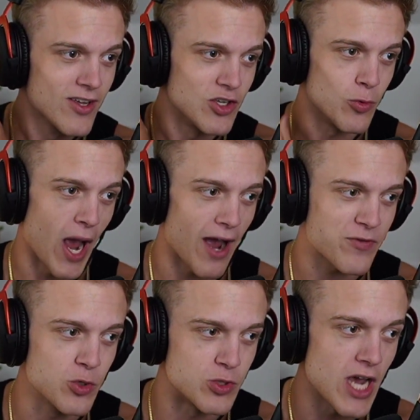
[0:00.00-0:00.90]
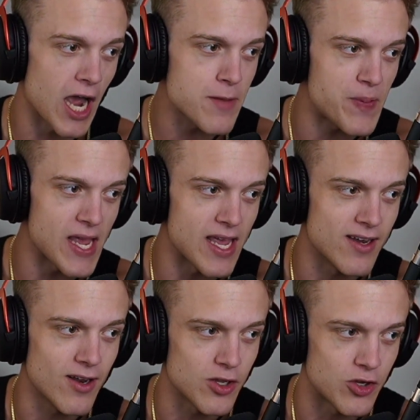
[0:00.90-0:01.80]
you have to type
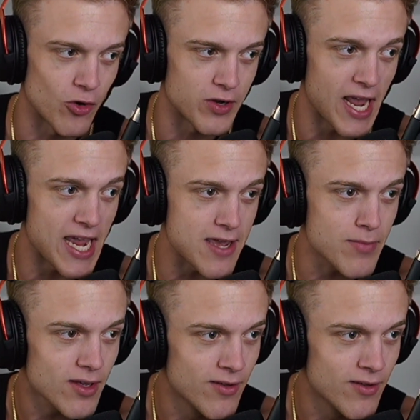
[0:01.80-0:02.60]
in your name.